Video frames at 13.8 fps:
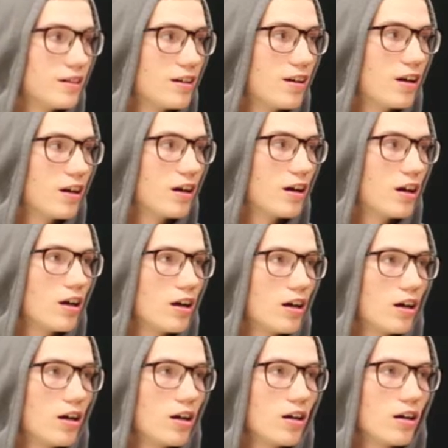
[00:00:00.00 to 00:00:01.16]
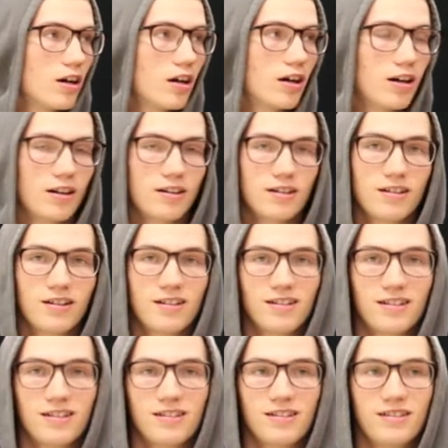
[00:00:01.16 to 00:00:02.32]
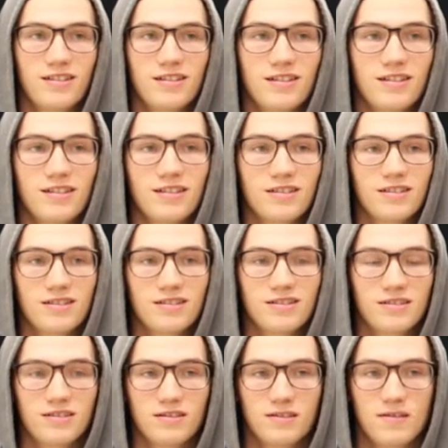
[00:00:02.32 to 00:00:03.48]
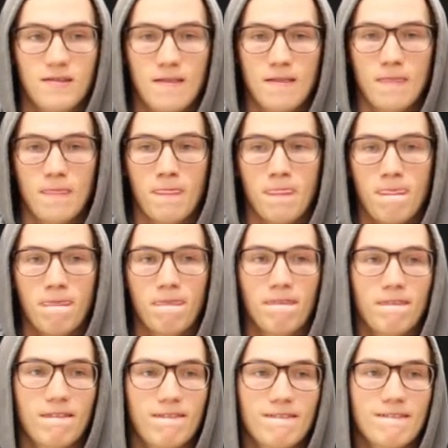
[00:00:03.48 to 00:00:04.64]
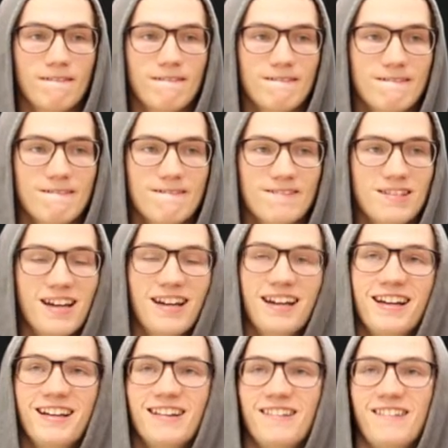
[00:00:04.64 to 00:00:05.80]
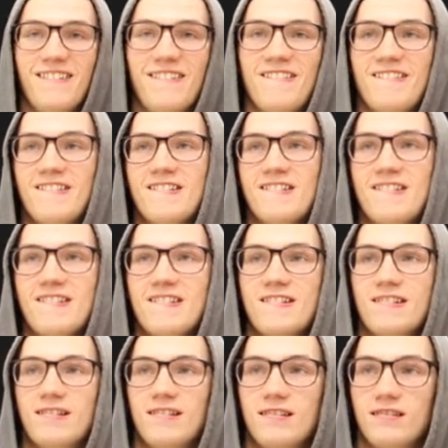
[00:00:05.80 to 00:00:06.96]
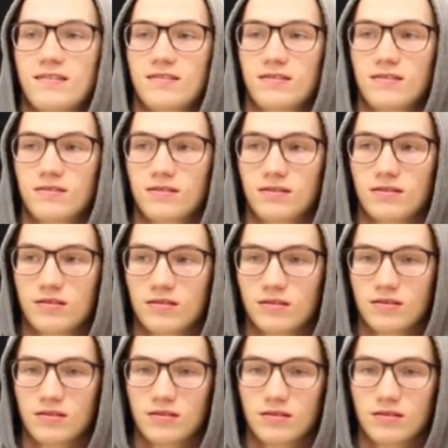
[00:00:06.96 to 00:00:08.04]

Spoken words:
This person isn't speaking.